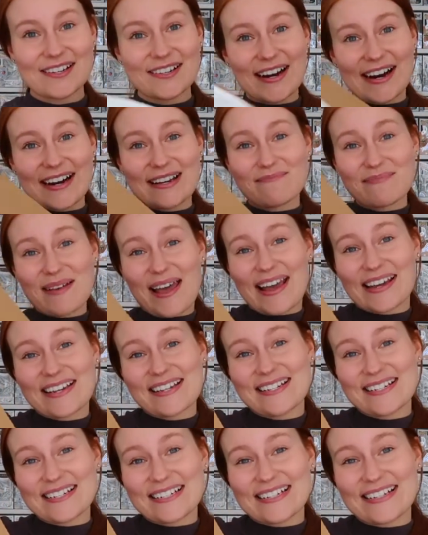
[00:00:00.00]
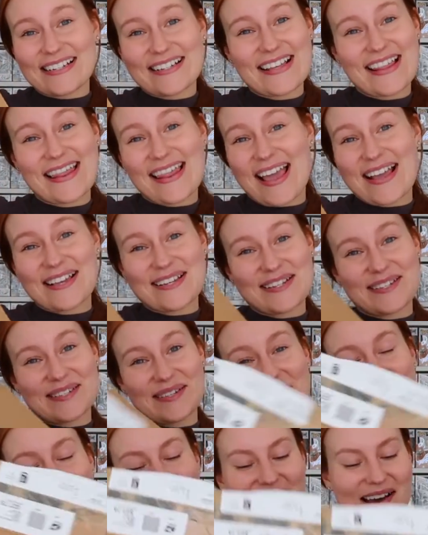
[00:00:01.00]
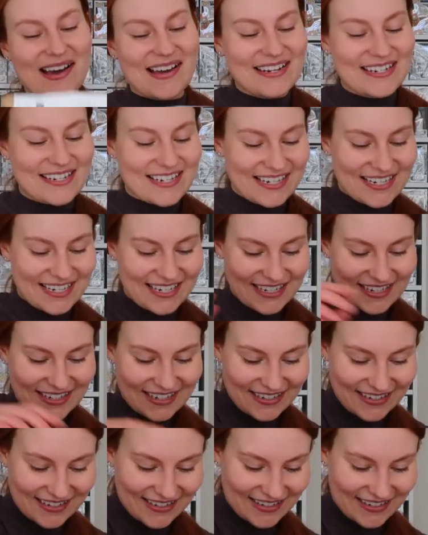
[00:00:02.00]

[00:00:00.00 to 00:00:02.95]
Great packaging. Thank you so much.